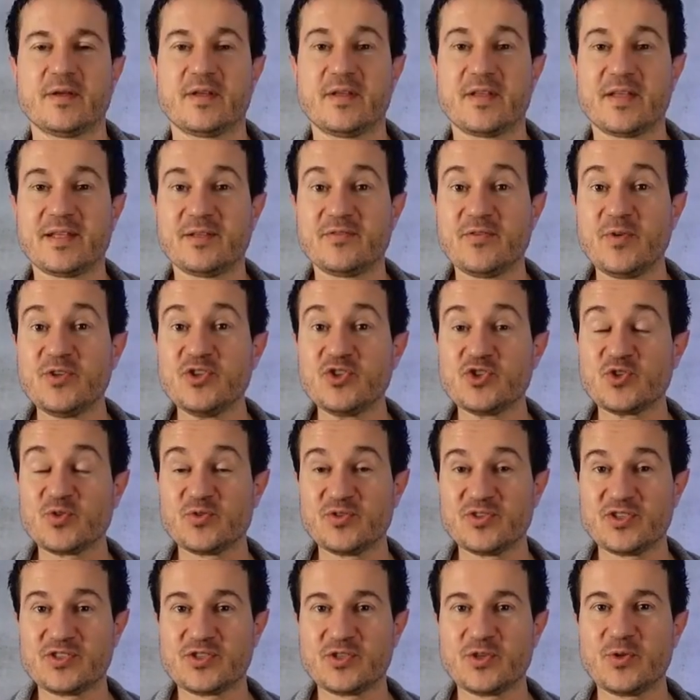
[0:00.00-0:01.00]
If we
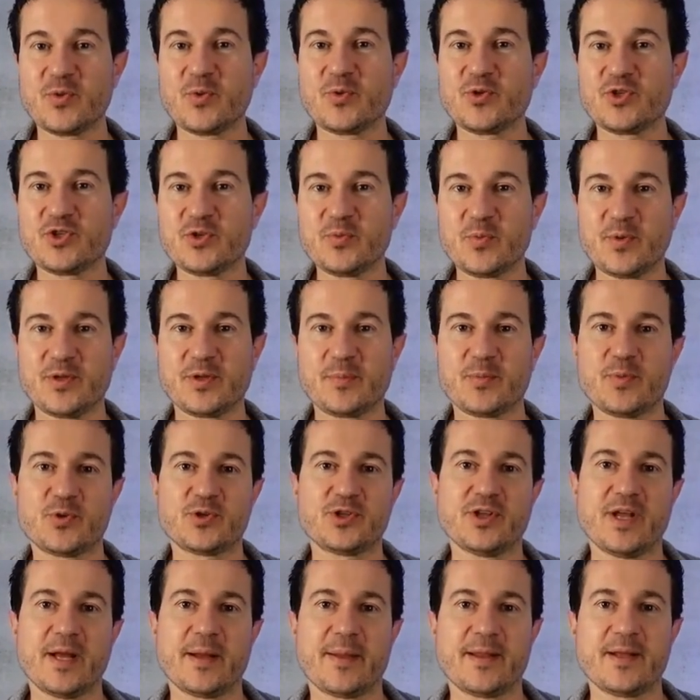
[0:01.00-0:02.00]
choose a solution with a
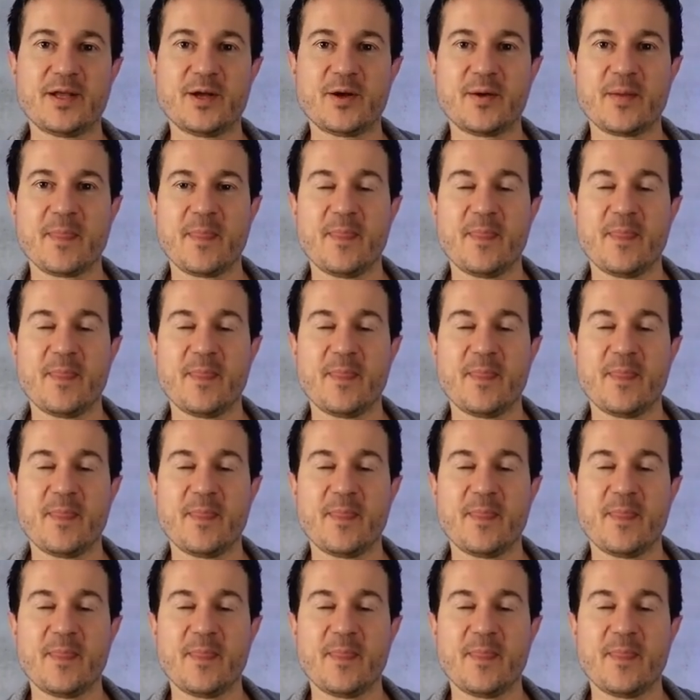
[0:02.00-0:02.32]
projector,